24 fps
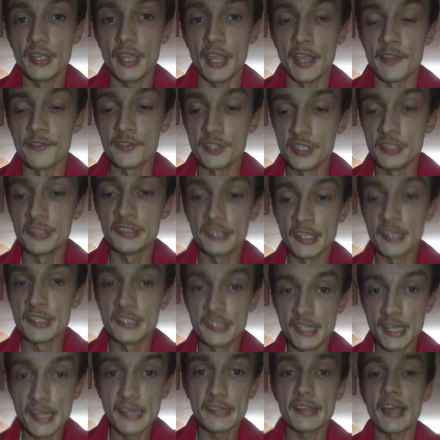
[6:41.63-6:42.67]
If she
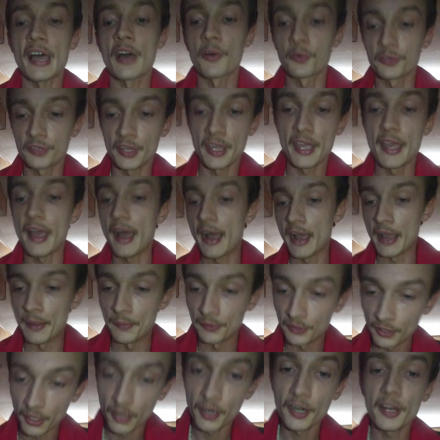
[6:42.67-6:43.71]
says yes, I will say, I
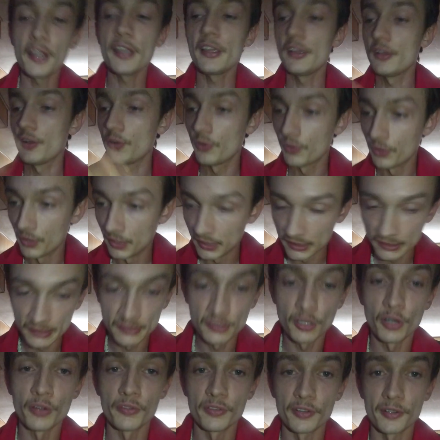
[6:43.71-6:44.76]
am sorry, this
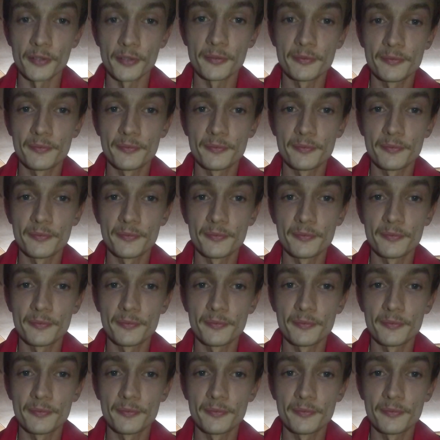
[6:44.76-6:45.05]
is over.